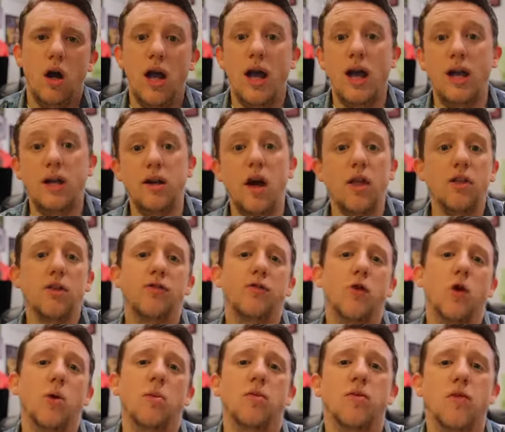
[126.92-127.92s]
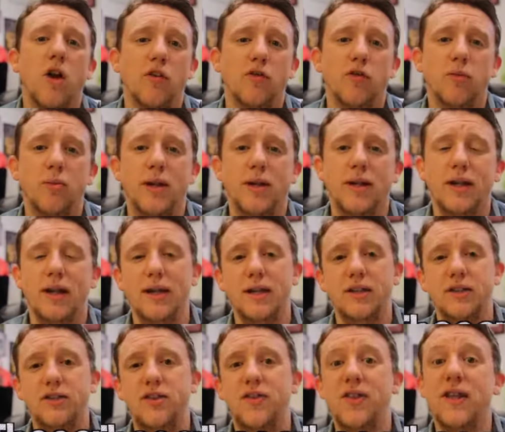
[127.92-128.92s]
Another form of government
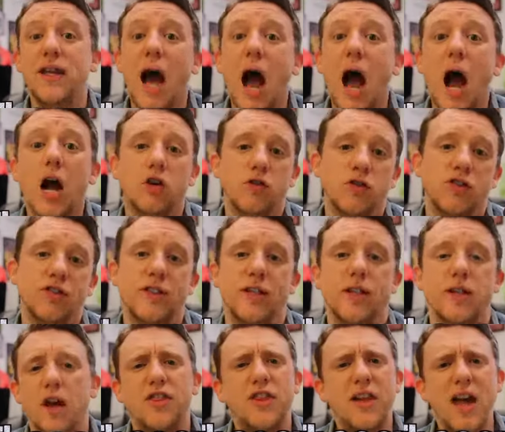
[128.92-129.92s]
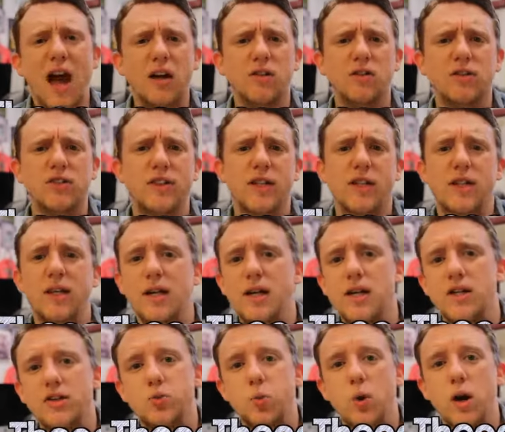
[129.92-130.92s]
is theocracy. A theocracy
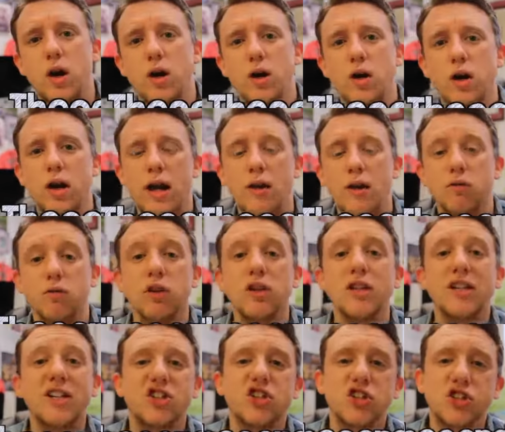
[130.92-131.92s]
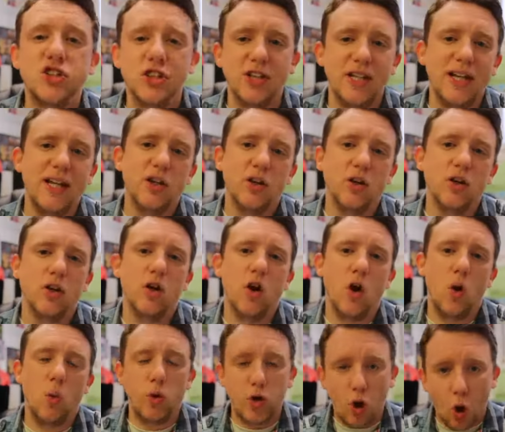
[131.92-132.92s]
is where a religious leader
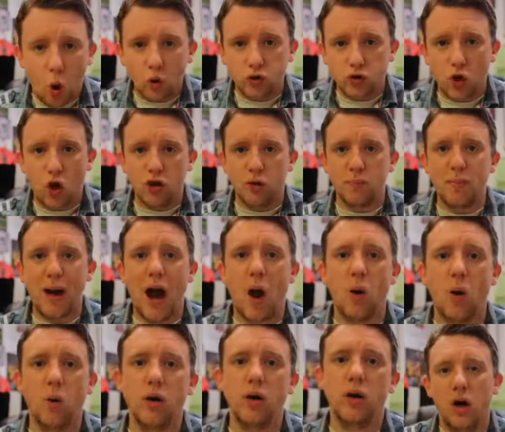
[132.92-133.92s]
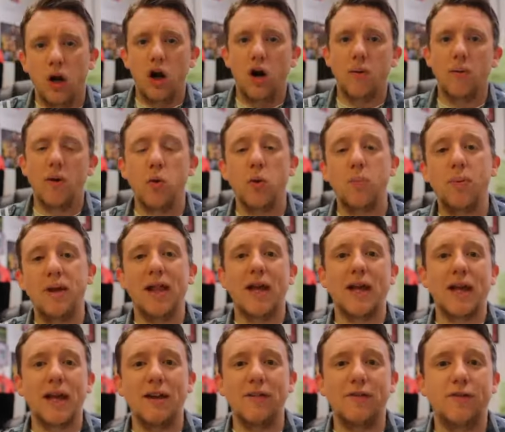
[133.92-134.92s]
would hold all the power. It would be
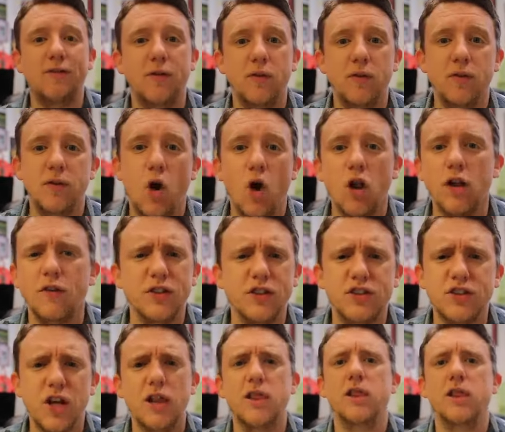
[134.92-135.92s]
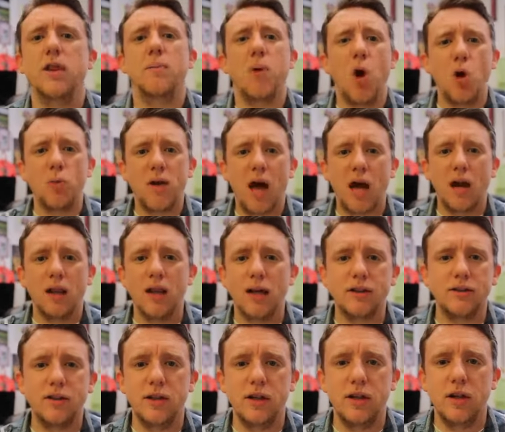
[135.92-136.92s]
like if all of a sudden the Pope got
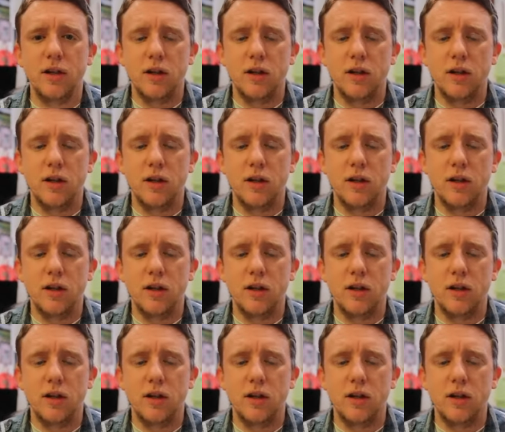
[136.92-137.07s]
elected